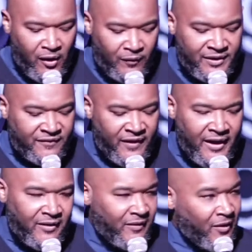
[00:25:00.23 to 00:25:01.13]
on this
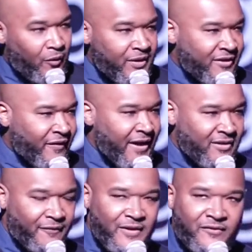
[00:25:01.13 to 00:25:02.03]
phase? On this phase,
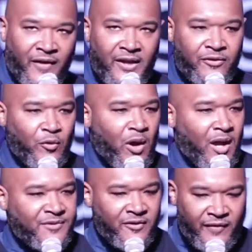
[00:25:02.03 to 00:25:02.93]
if it's faith through
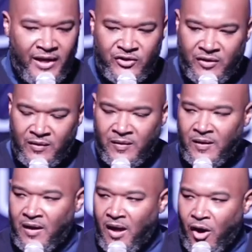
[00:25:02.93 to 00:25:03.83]
observation,
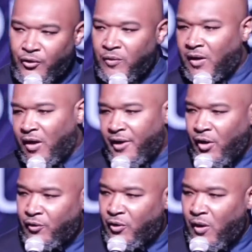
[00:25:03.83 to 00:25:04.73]
are you learning
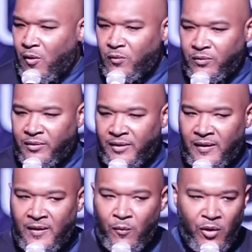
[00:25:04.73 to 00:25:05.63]
on your own?
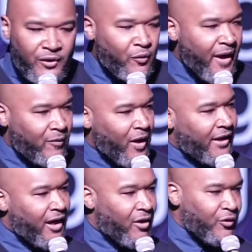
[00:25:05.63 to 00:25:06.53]
Where are you at right
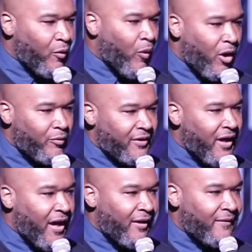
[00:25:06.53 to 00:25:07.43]
now in your walk with
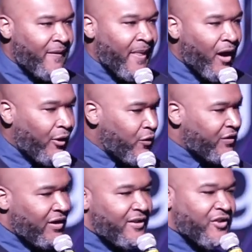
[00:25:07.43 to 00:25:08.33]
God? Are you
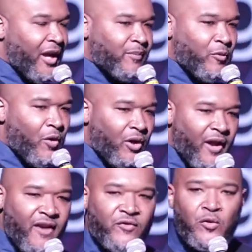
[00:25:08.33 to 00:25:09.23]
still in chapter one or
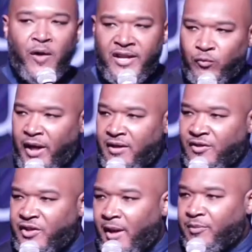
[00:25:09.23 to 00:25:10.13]
have you graduated to
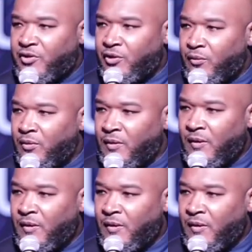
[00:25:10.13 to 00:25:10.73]
chapter two?